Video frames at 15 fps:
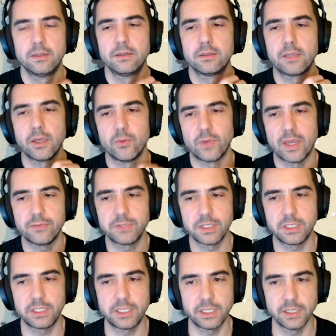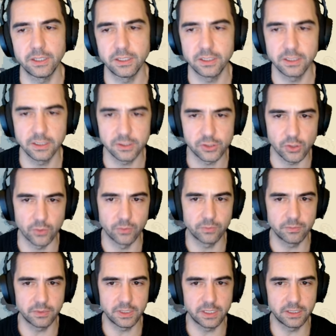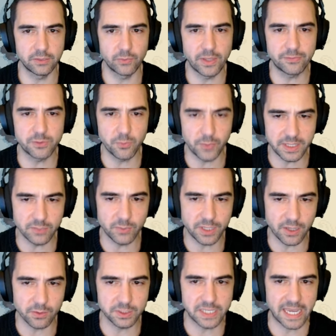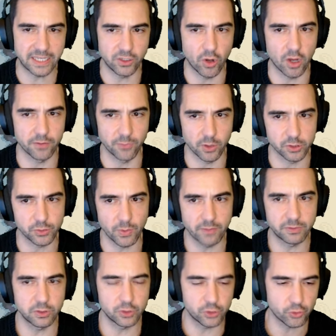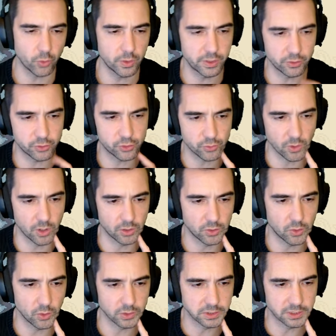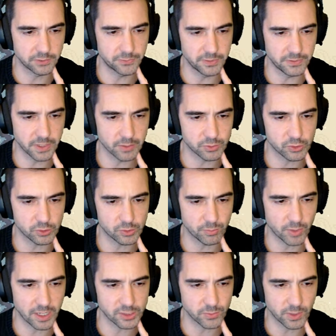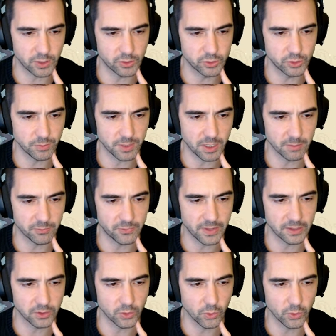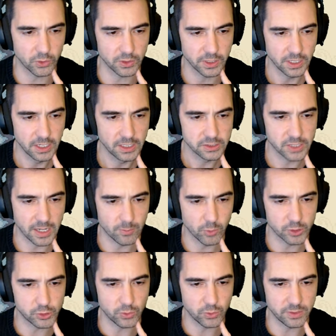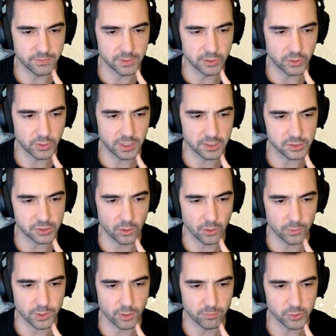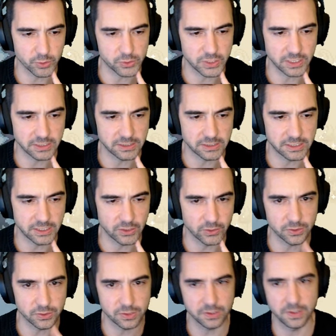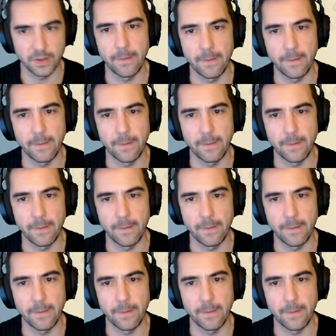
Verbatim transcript: Okay, we have to kill. So we have to win without attacking Odvar. So we have to destroy their stronghold. Little Vivi, I was so surprised when I heard you'd become fell lord. Time was you couldn't even look at a skull without bursting into tears.